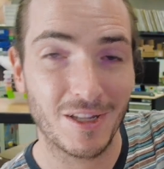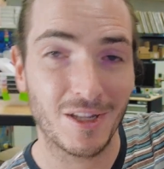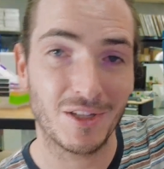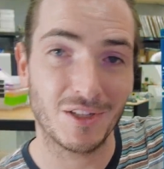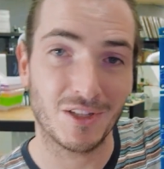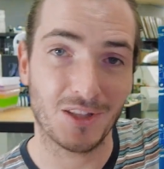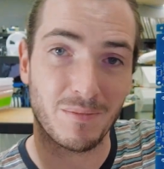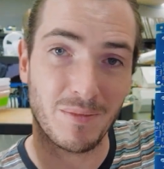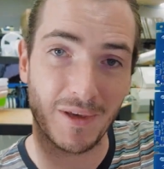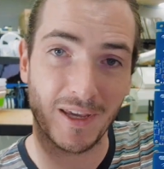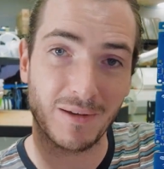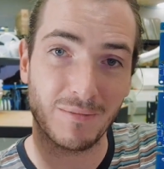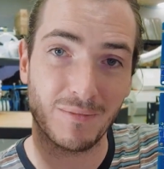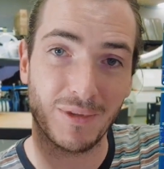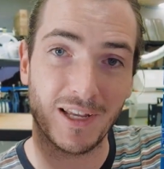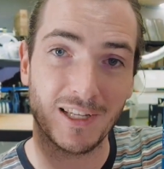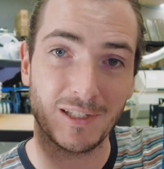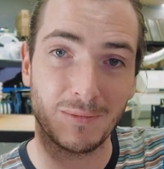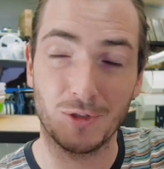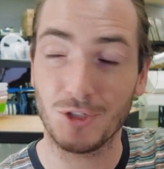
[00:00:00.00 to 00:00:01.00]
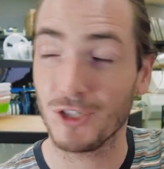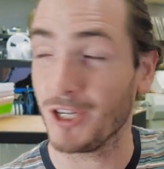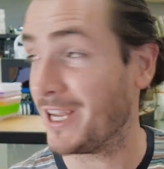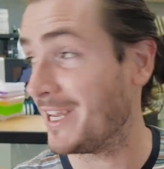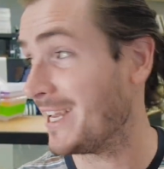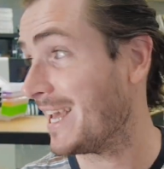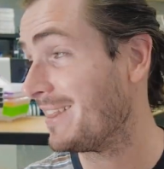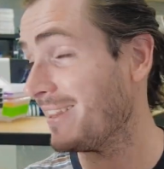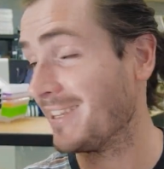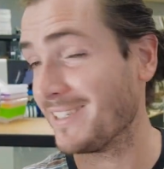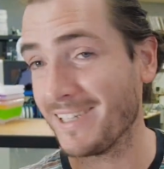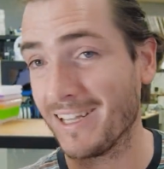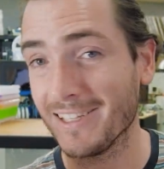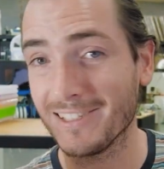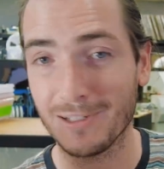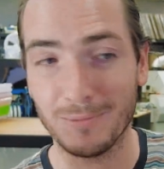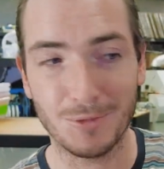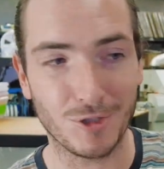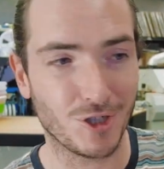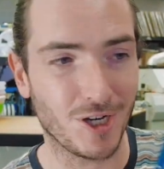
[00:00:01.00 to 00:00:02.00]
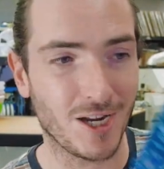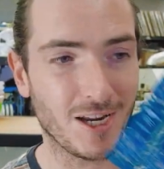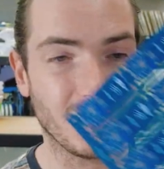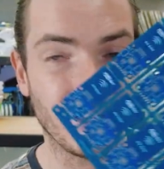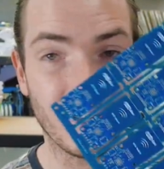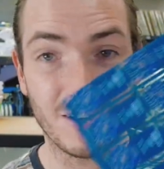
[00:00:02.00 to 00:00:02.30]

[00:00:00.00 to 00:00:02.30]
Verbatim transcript: so the pick and place machine and the stencil machine